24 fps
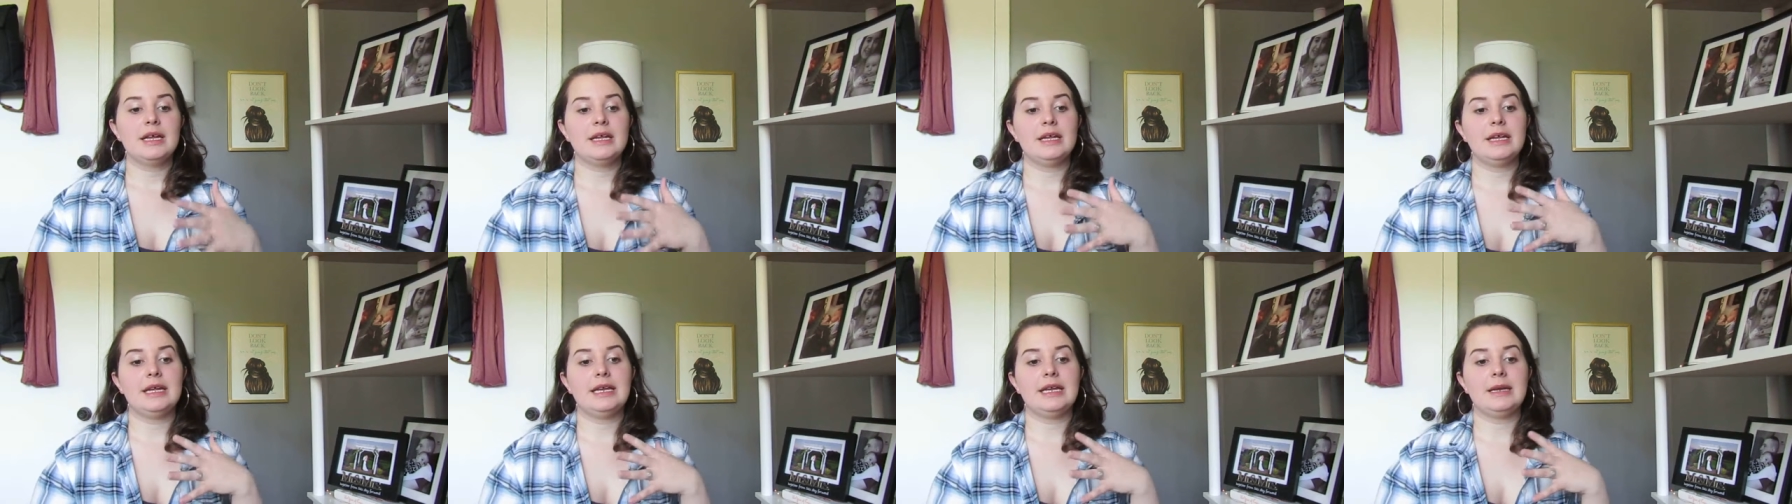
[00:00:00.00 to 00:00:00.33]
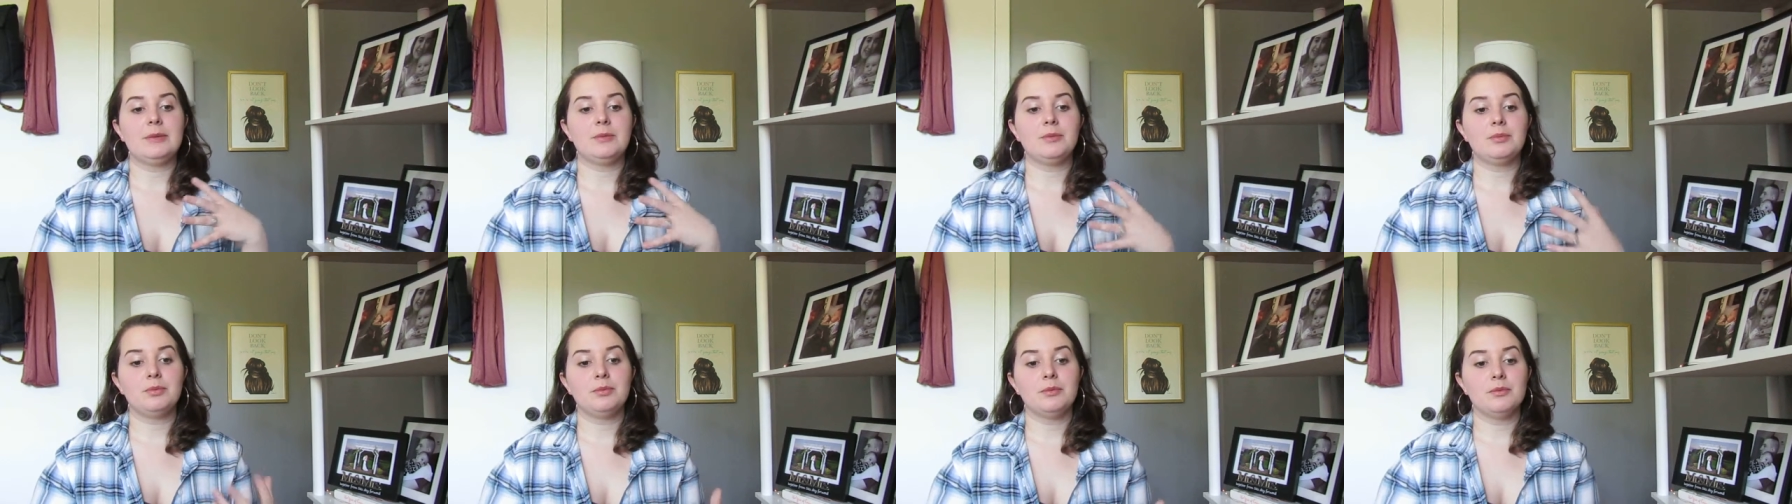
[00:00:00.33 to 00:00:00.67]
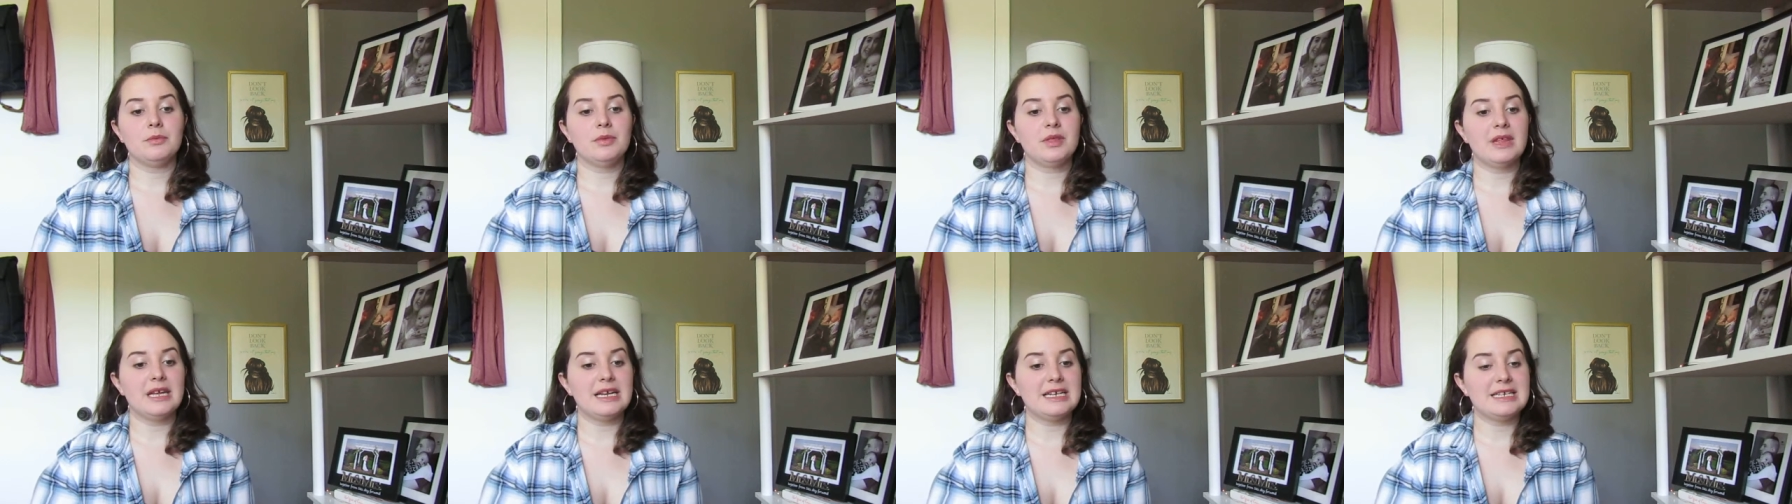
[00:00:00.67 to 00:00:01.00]
getting
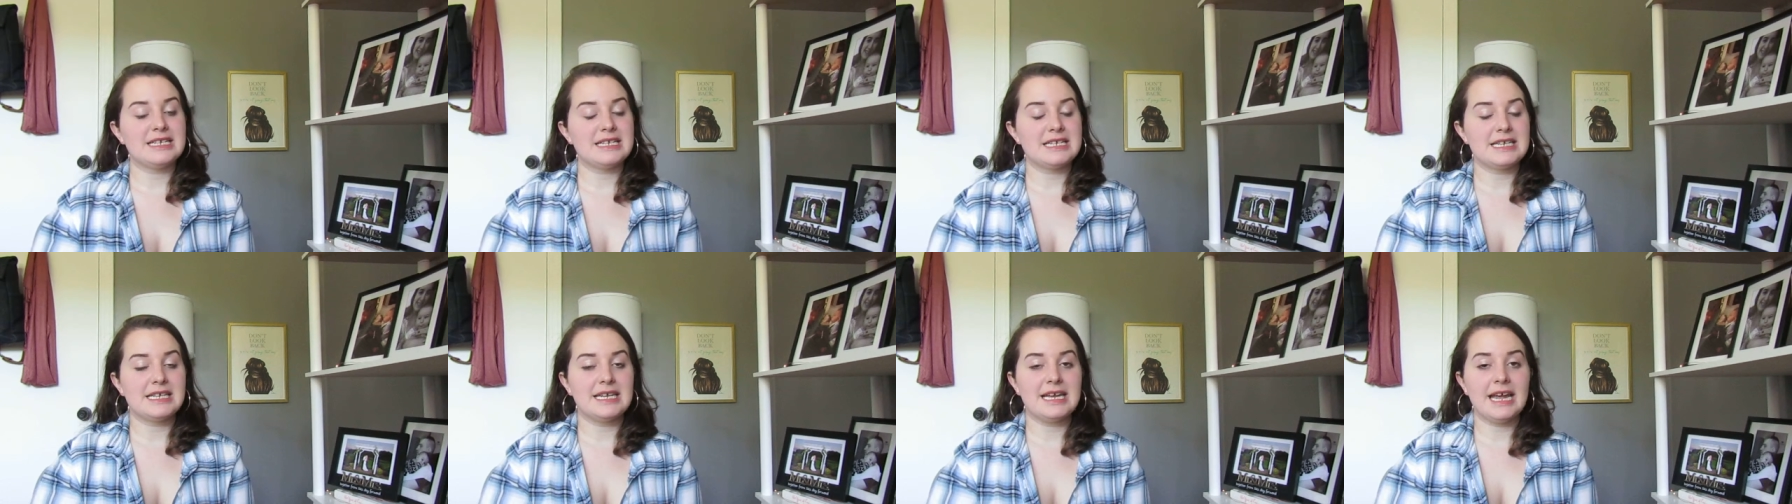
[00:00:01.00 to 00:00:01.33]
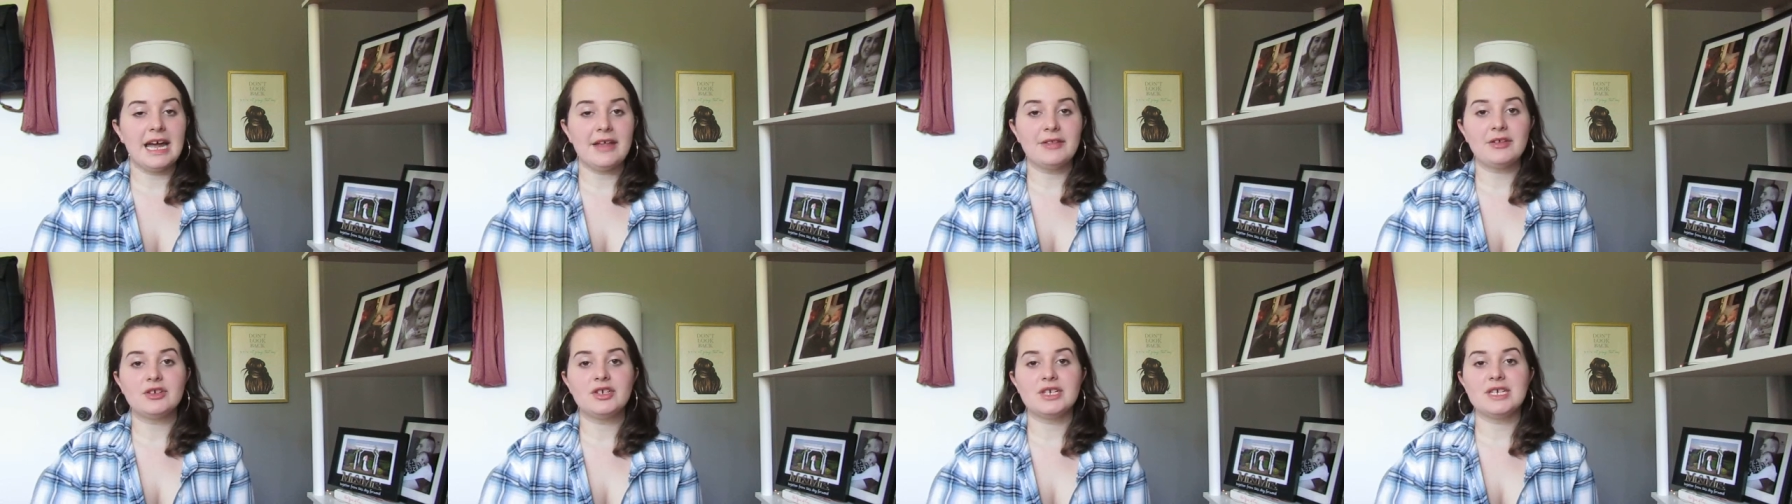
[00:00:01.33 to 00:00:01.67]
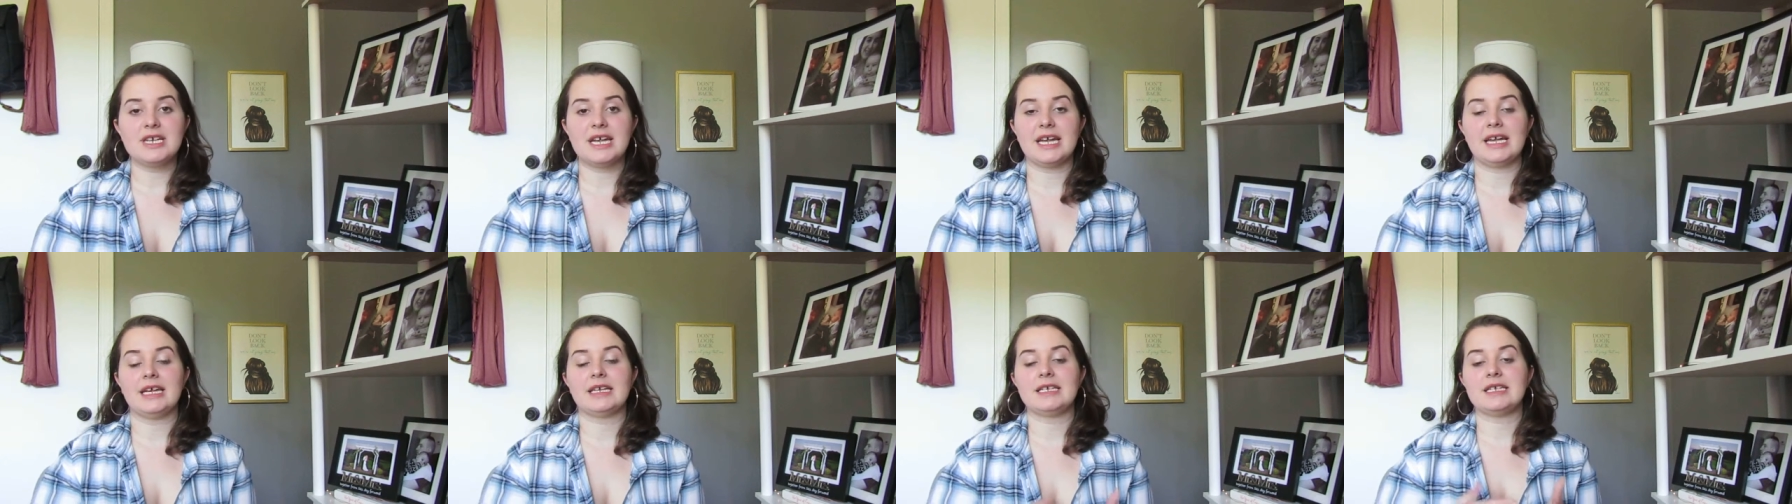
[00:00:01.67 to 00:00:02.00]
things together to
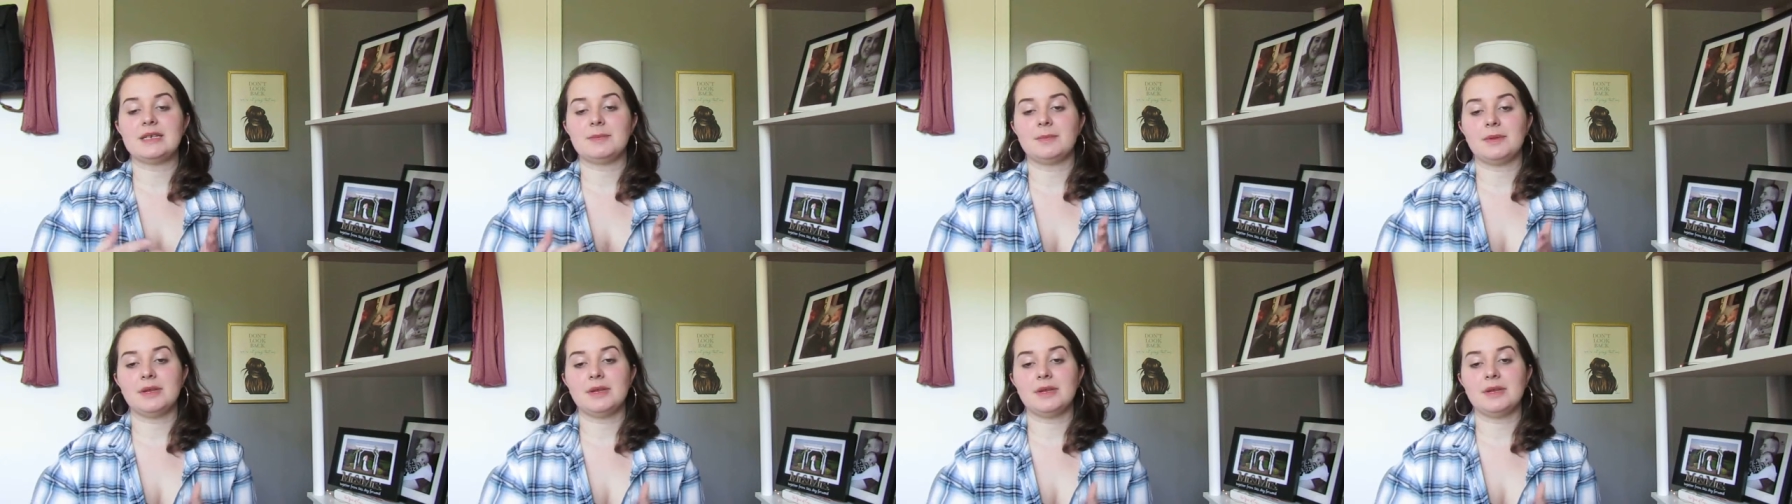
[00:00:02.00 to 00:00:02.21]
take into